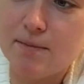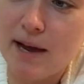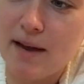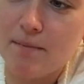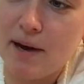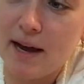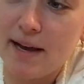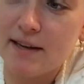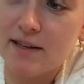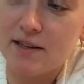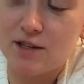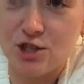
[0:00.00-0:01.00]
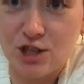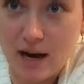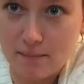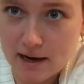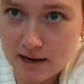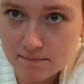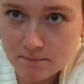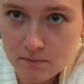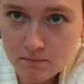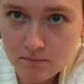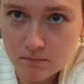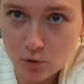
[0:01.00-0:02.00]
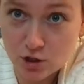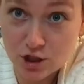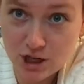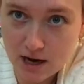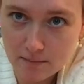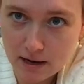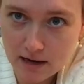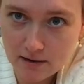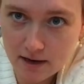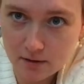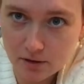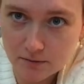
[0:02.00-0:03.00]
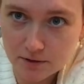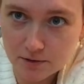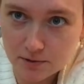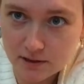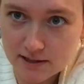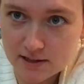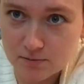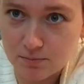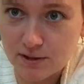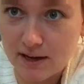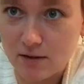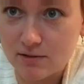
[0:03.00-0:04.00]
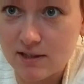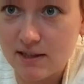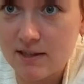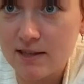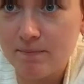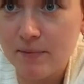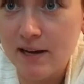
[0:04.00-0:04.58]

made by Jama, or Jama, however you would like to pronounce it.